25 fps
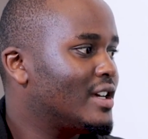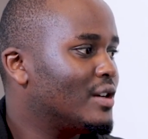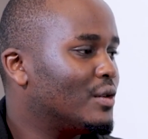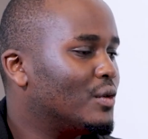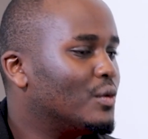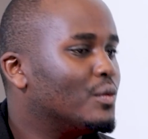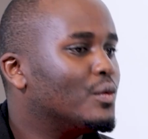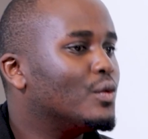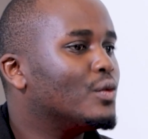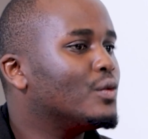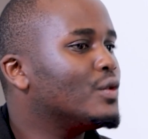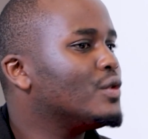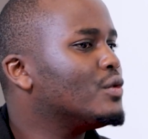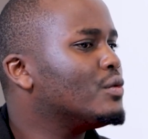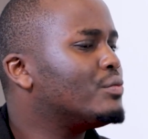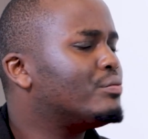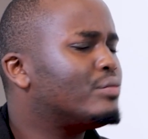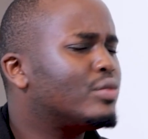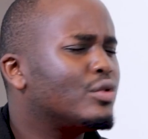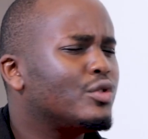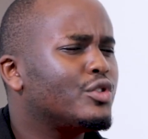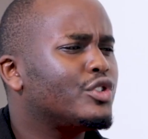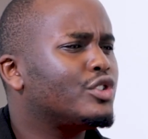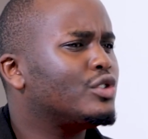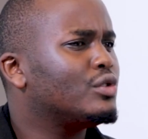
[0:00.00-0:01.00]
You
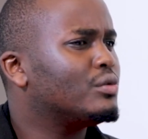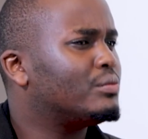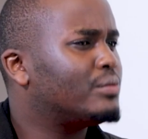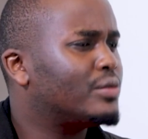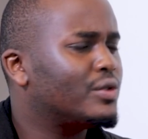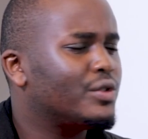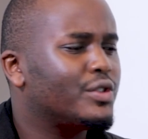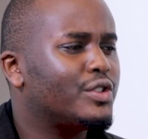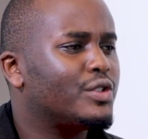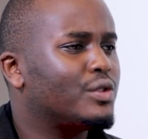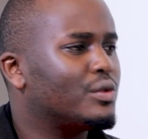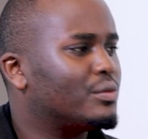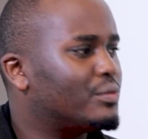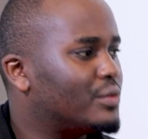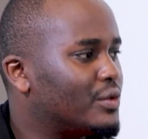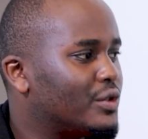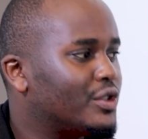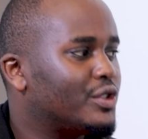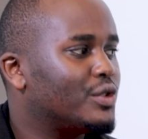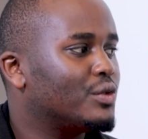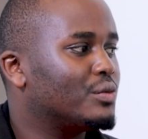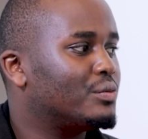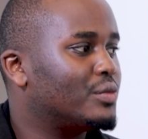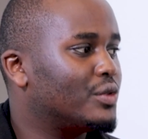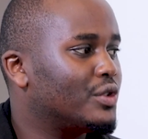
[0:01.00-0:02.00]
push, you push, you
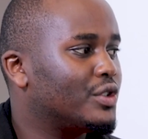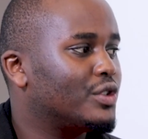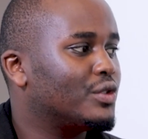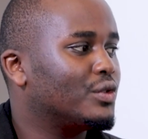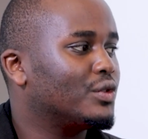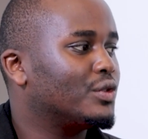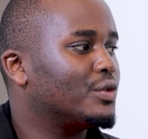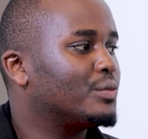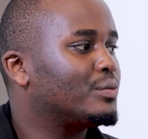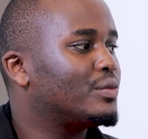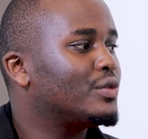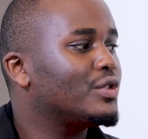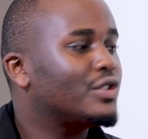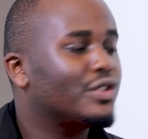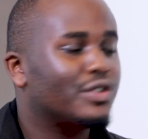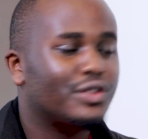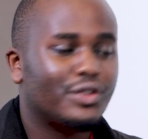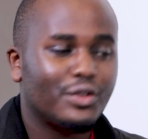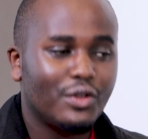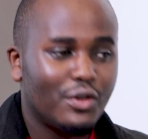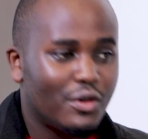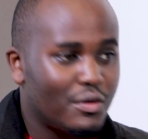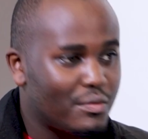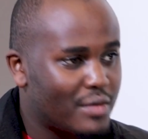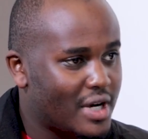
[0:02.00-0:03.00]
push, you push, you push
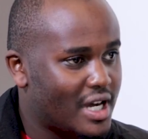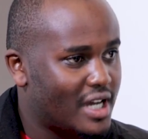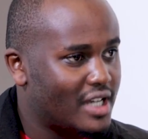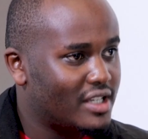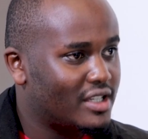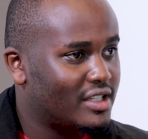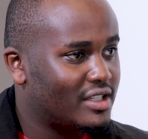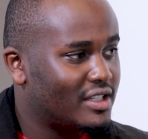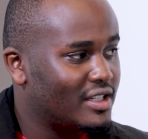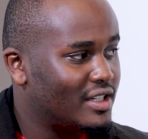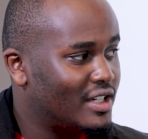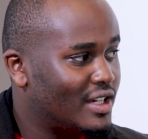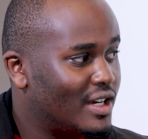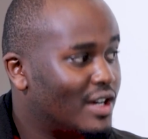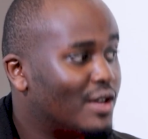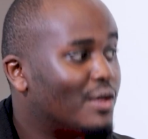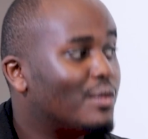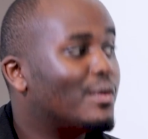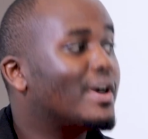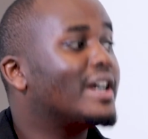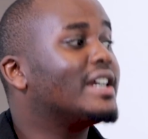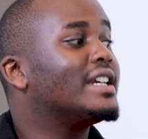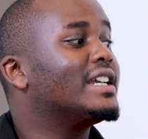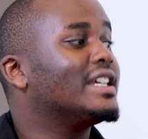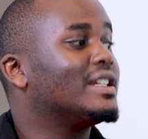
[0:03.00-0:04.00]
so much,
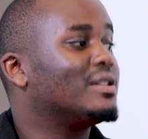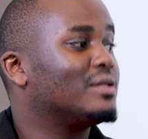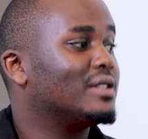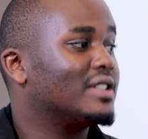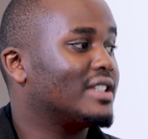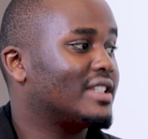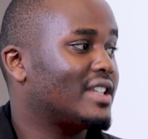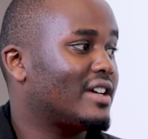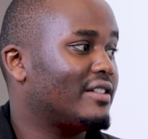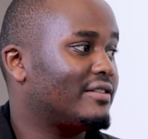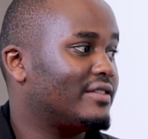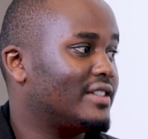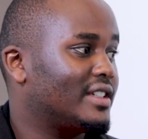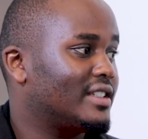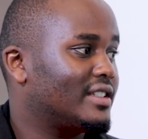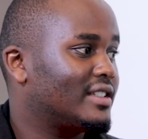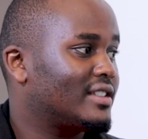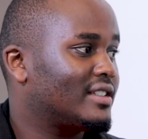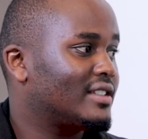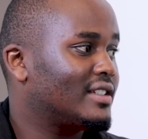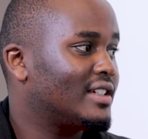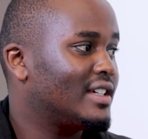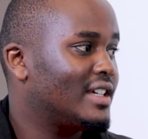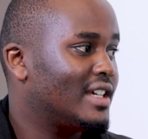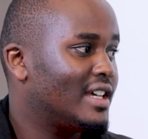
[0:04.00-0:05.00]
one day it will
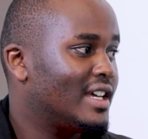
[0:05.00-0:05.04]
surface.